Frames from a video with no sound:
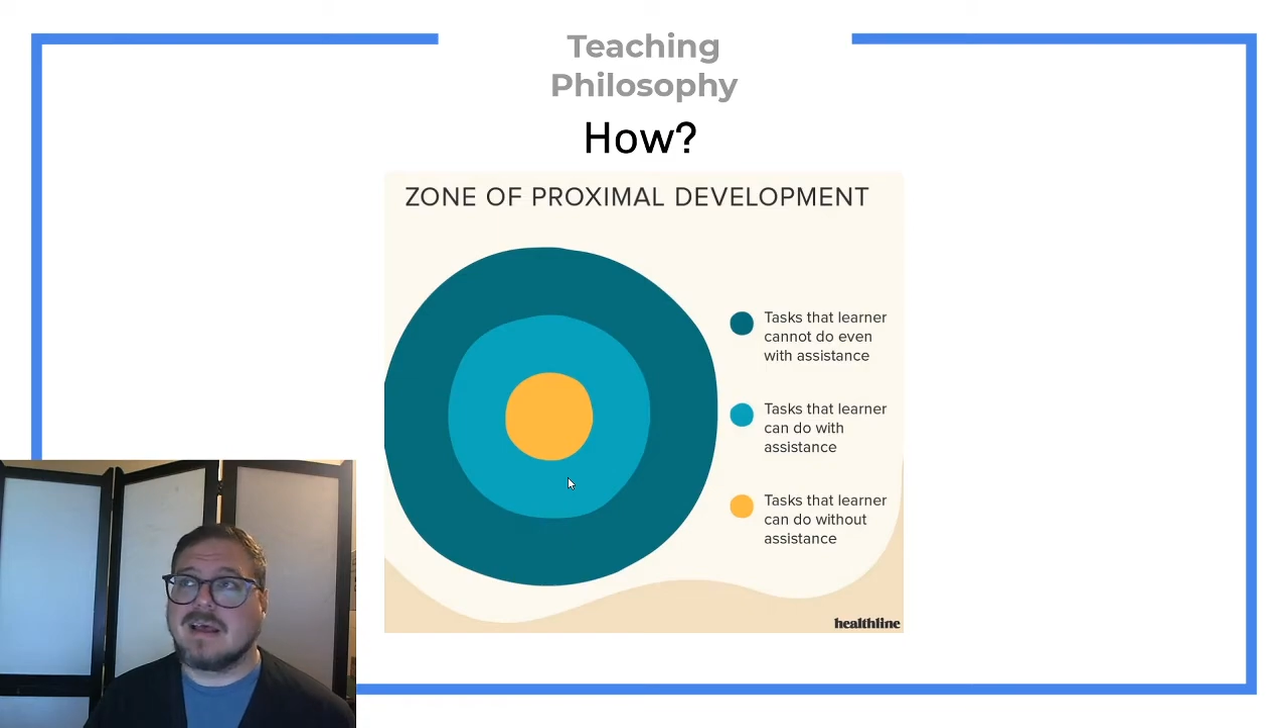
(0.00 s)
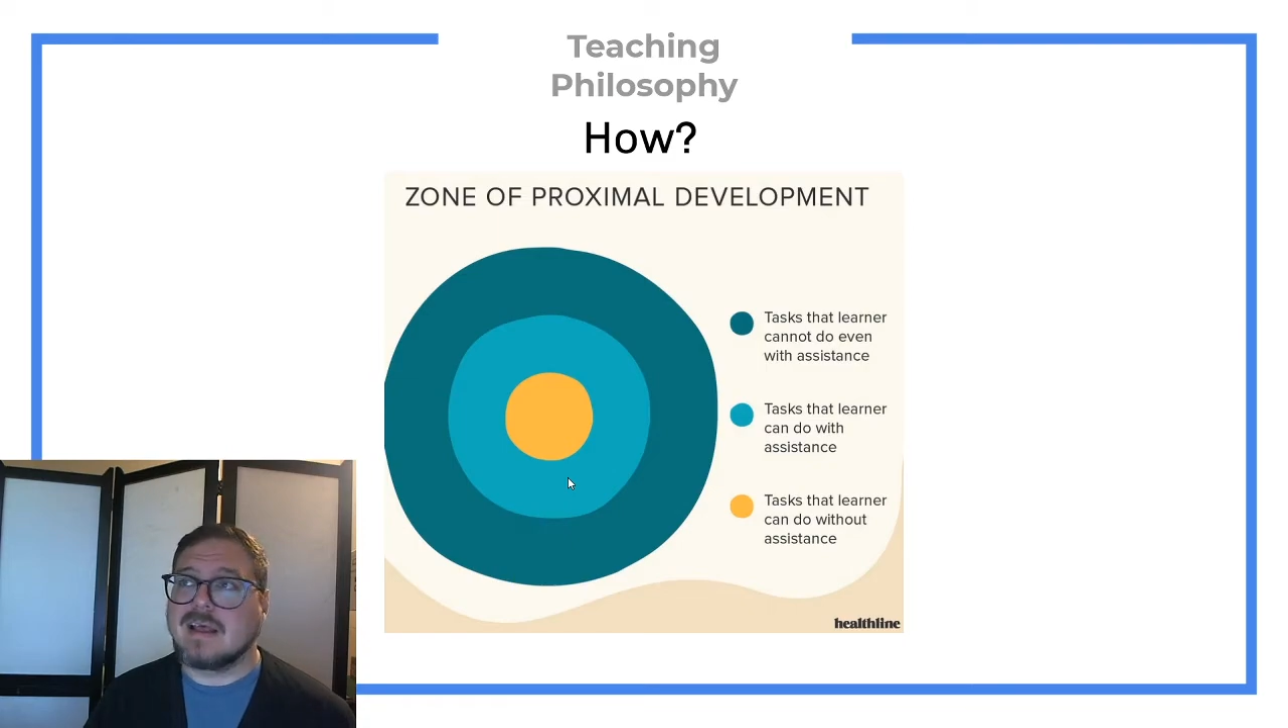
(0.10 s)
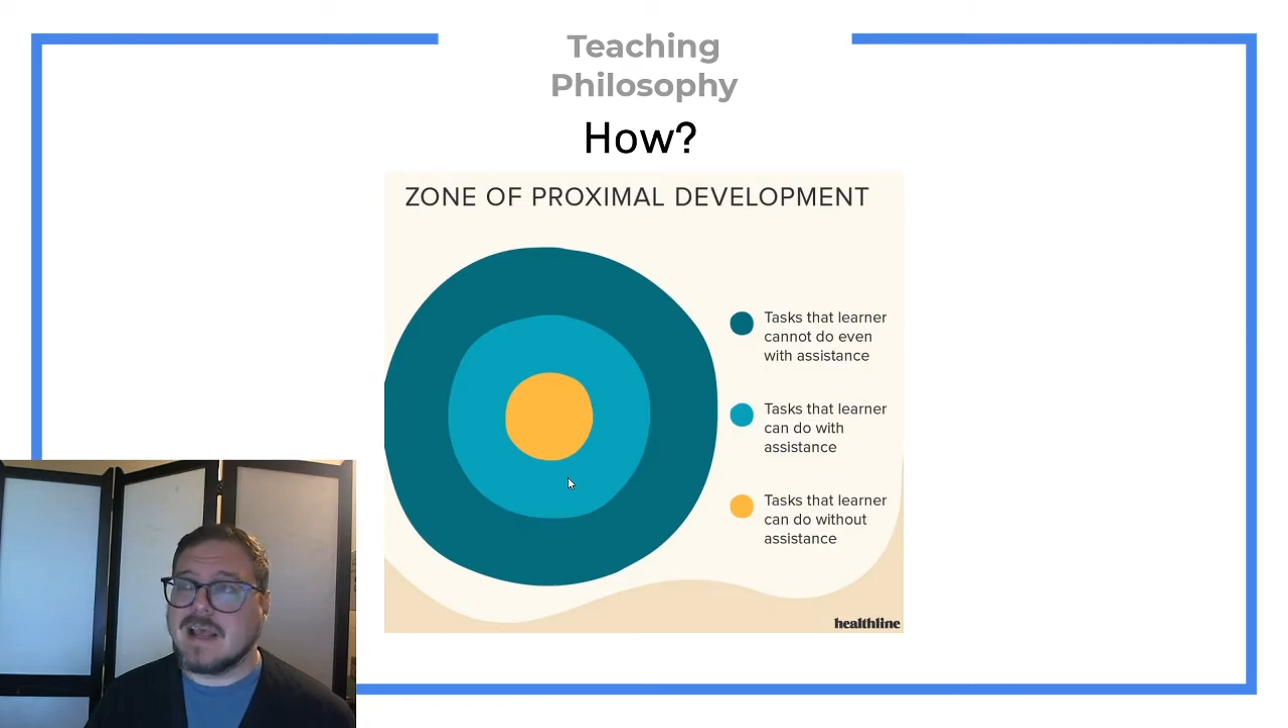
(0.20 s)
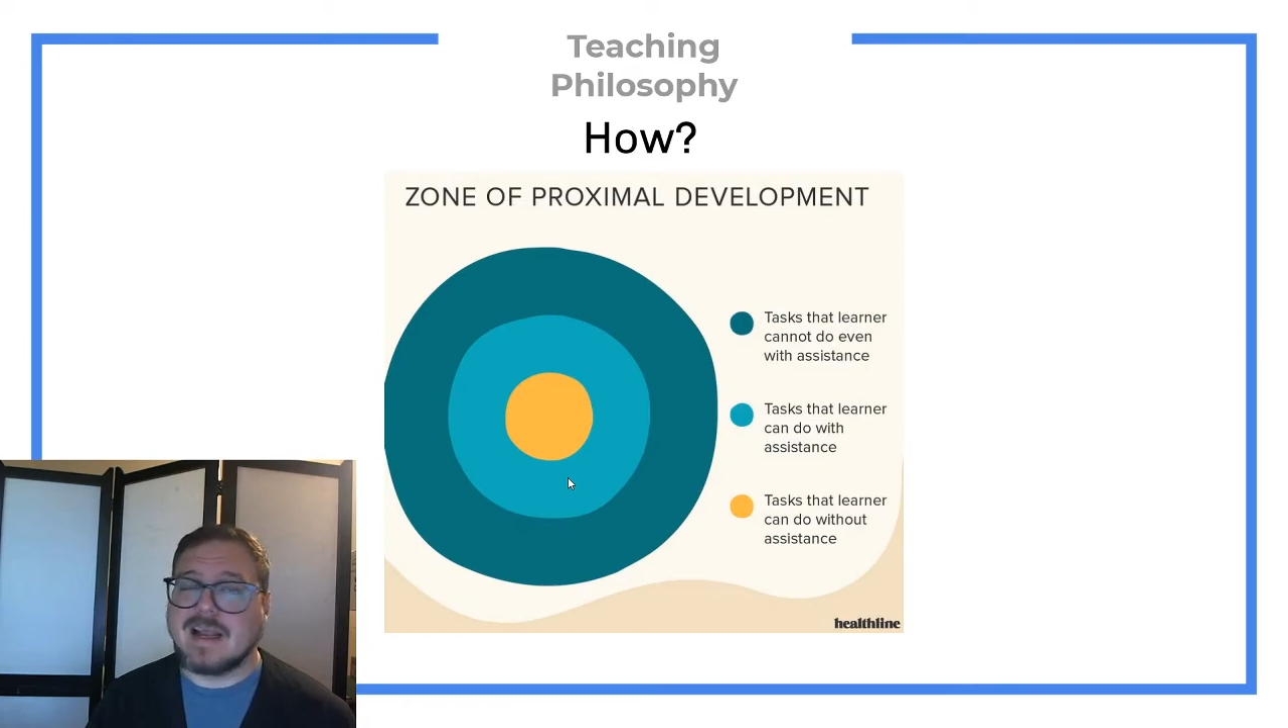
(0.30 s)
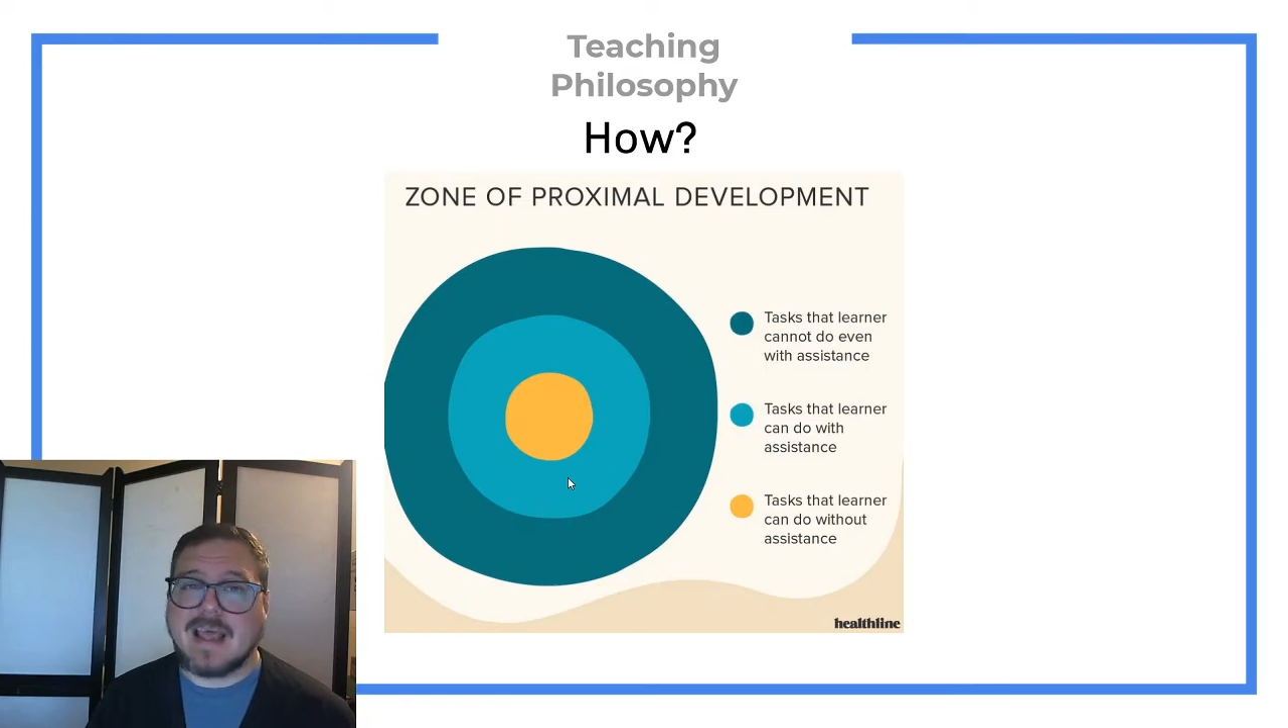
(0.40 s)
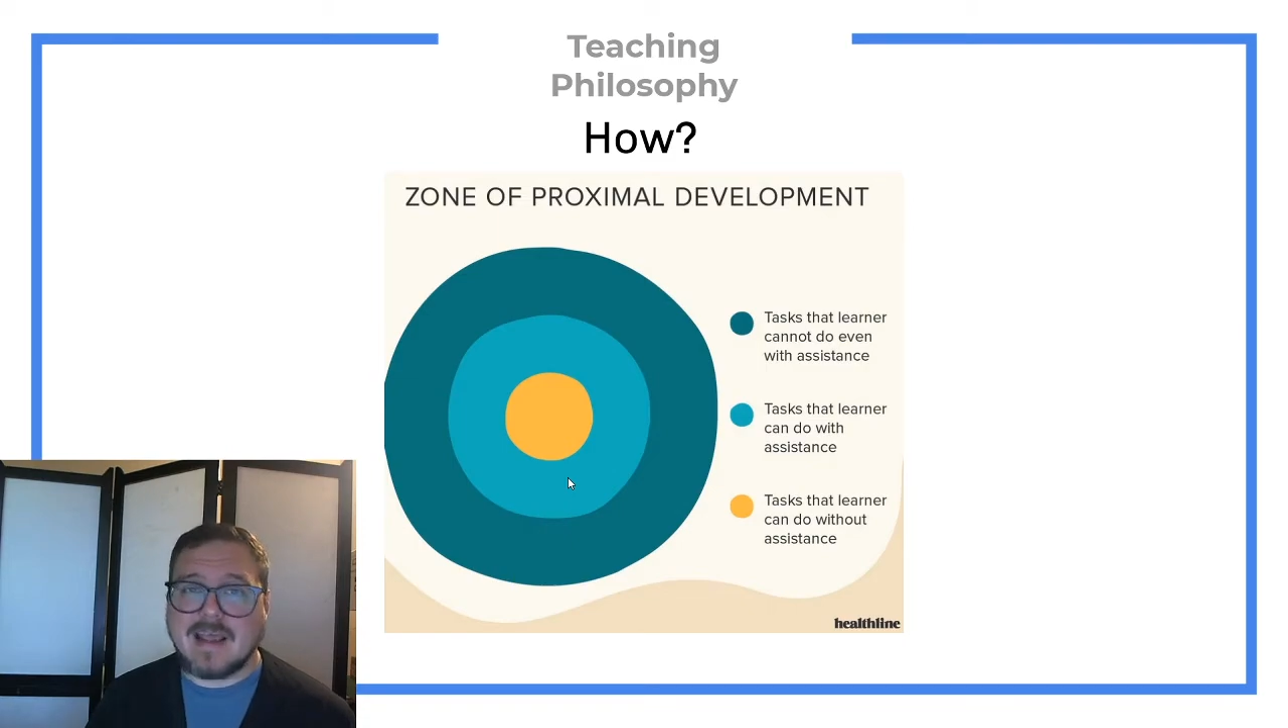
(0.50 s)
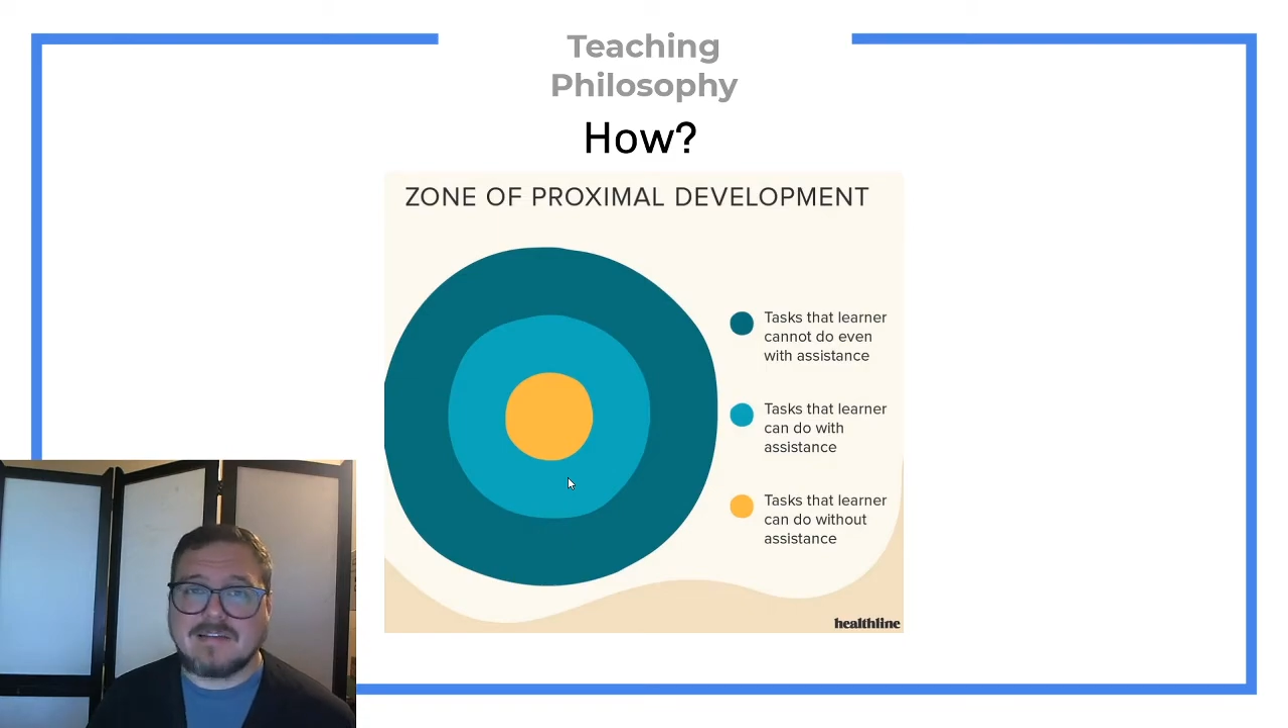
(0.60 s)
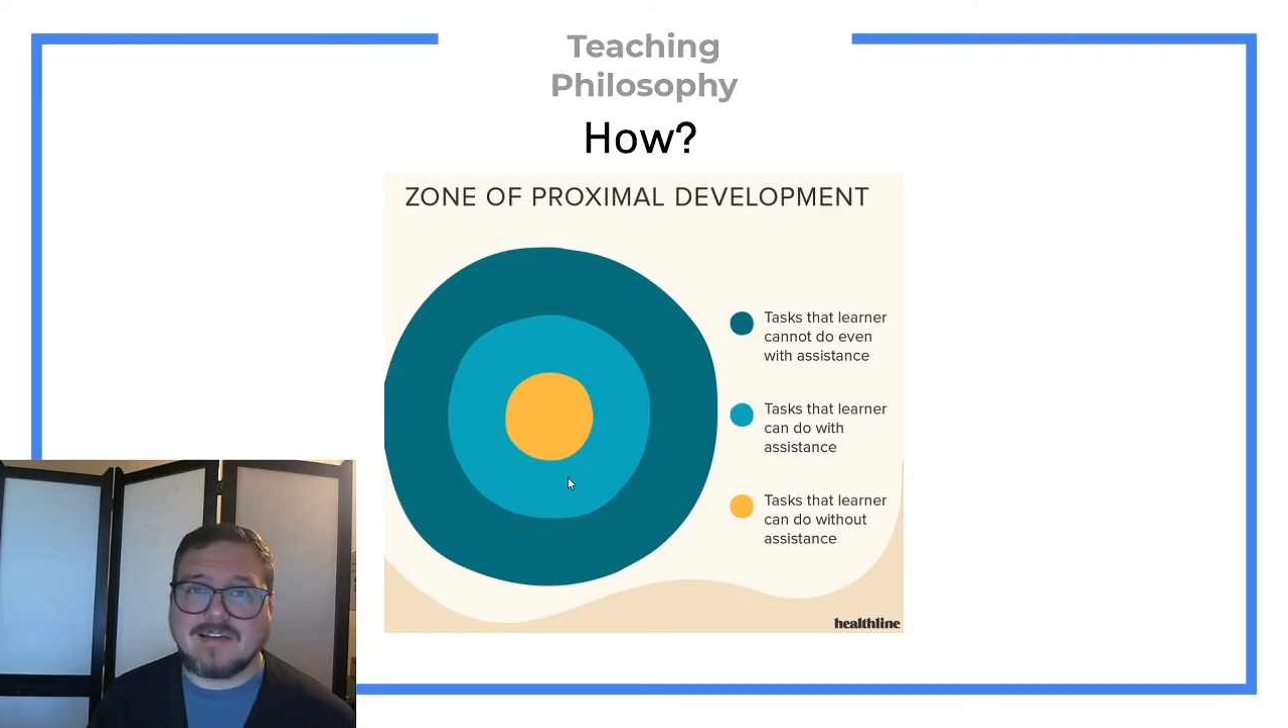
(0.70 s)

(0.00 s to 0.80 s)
kind of hands